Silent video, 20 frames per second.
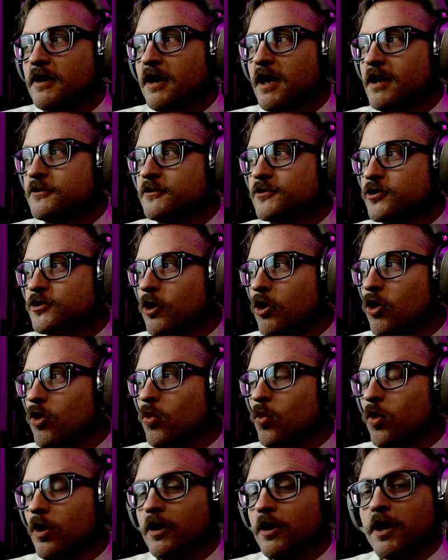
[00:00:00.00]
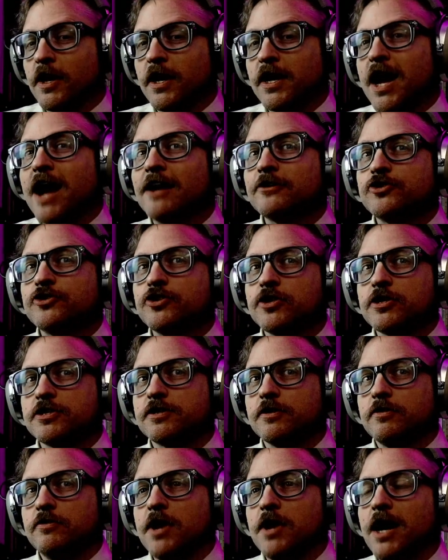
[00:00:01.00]
And so we're going to not
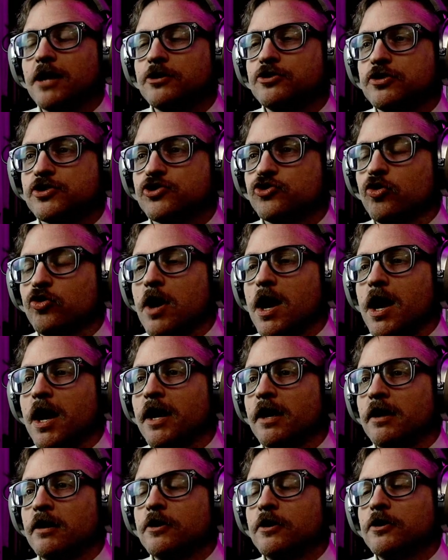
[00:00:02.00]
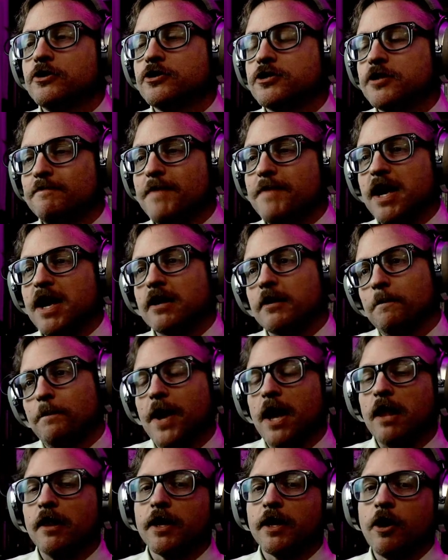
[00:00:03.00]
just not just try to make
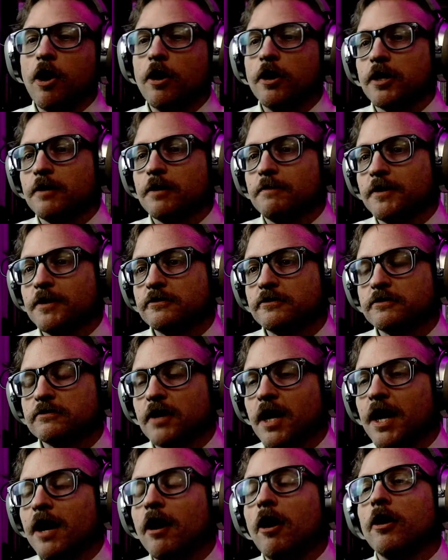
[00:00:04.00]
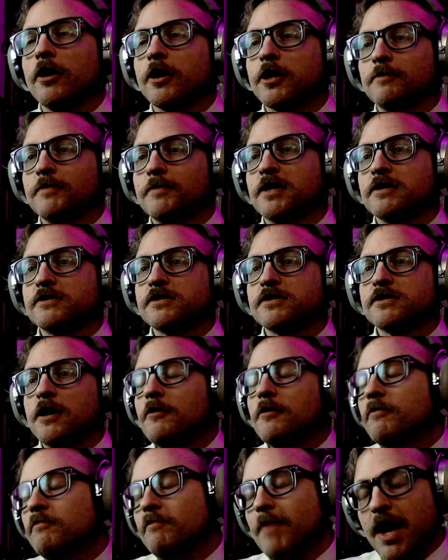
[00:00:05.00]
compelling arguments, right? Arguments
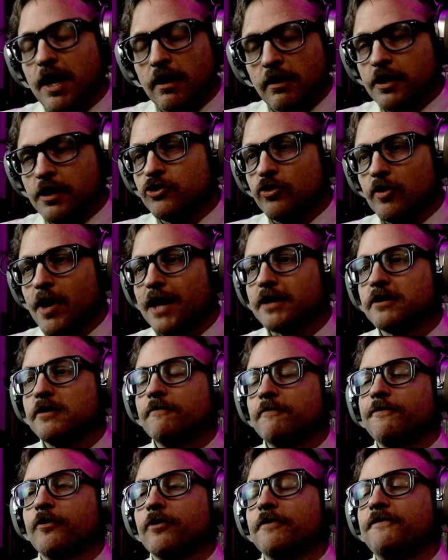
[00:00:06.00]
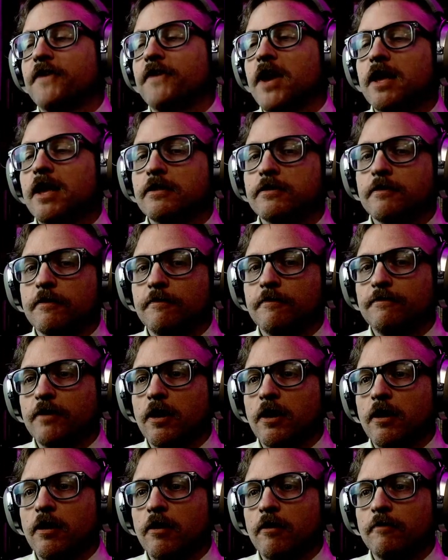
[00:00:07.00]
mainly directed for the faith of,
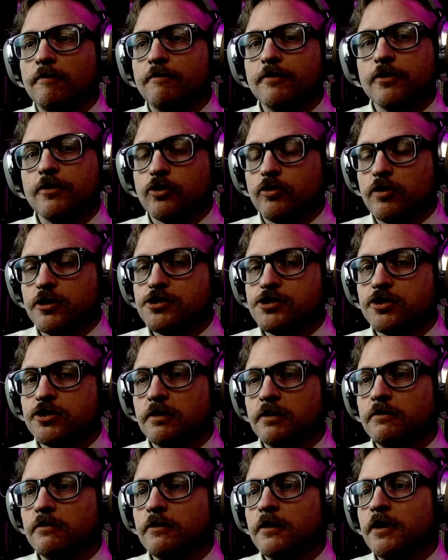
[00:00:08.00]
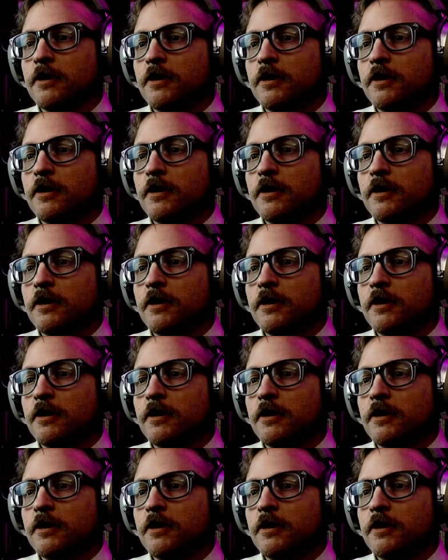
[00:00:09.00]
of the Christian,